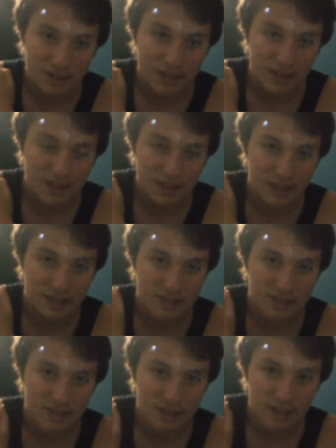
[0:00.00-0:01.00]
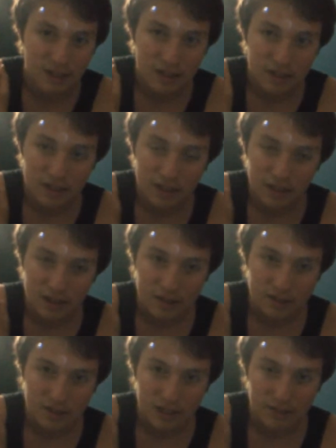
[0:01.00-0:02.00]
a lot of heads, and I
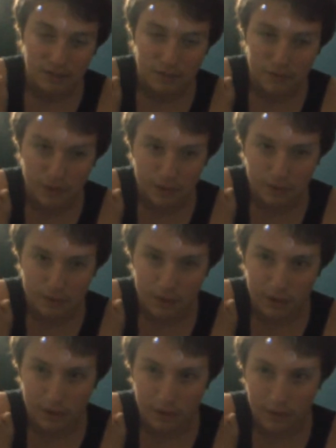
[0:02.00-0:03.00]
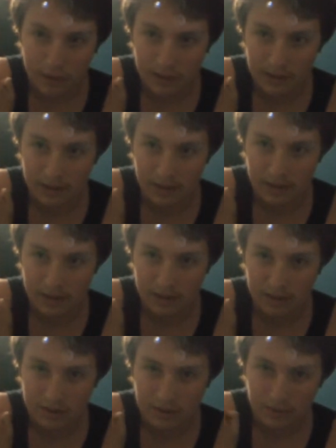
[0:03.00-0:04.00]
usually have to film farther away than
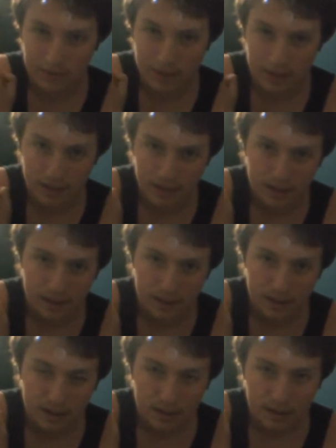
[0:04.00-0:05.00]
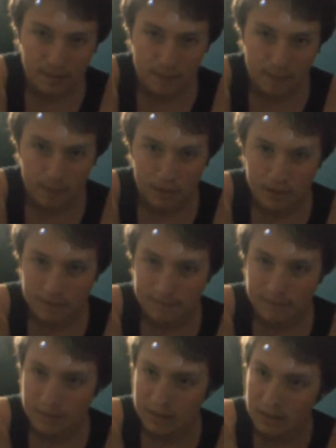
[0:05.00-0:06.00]
I should be. But
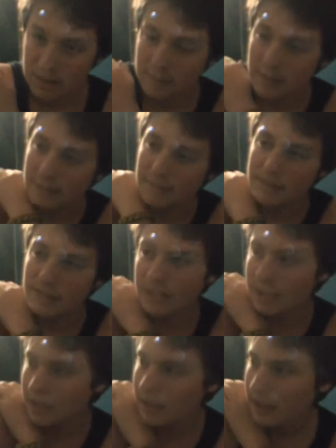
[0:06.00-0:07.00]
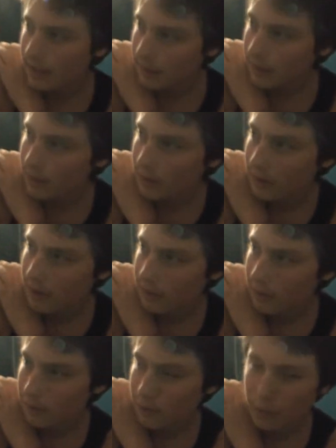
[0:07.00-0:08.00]
it's not a bad fisheye. I got it for
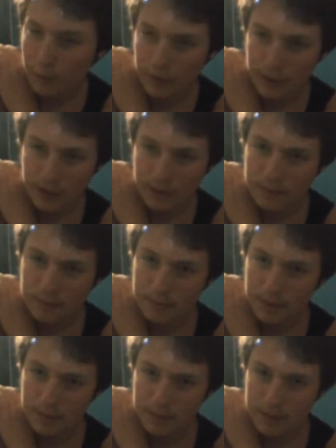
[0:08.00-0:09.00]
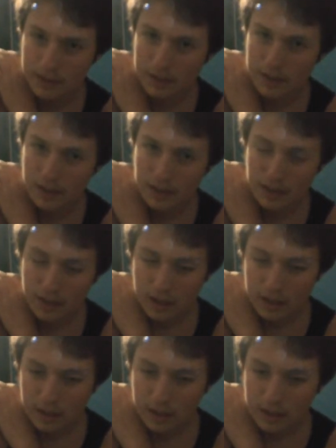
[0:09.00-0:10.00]
$40 maybe.
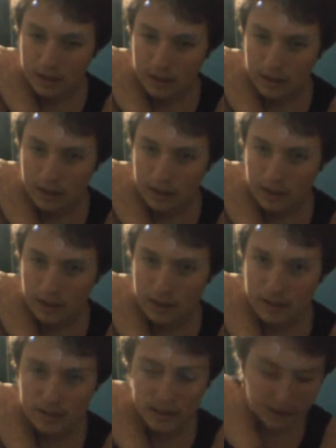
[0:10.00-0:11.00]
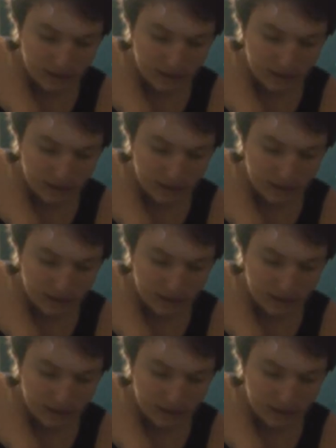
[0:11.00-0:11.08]
It's a